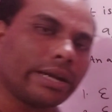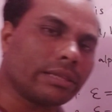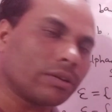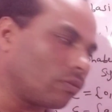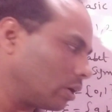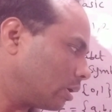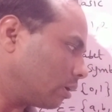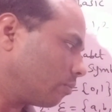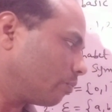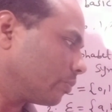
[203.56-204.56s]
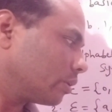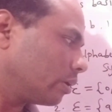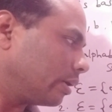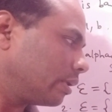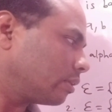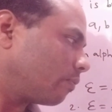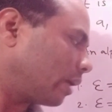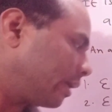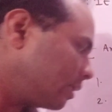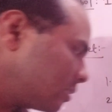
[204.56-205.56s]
it as a word. It is a finite